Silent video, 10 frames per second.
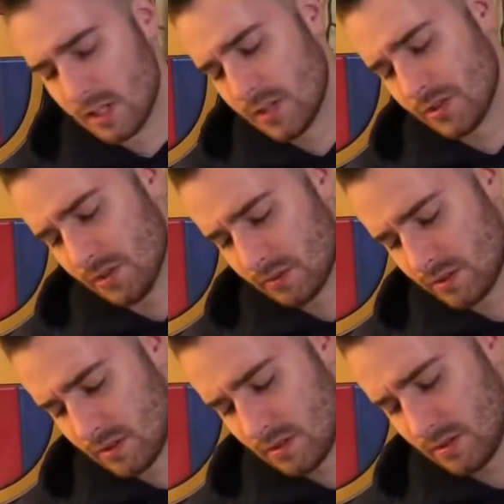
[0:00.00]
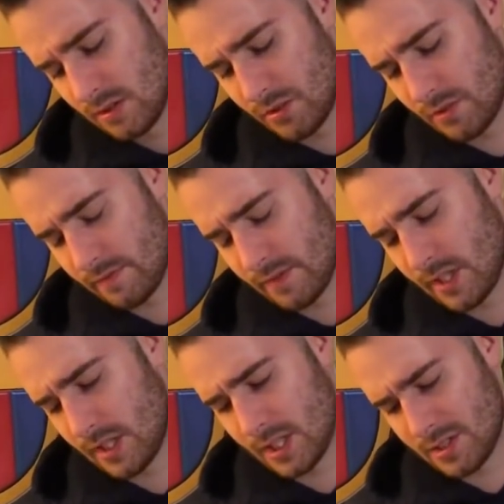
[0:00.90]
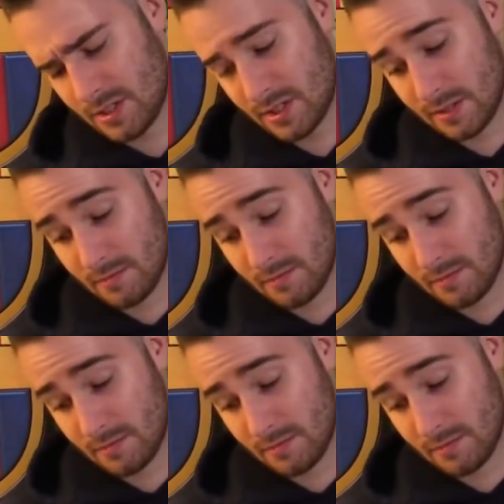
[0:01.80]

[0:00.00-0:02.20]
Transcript: So those are fine, I guess.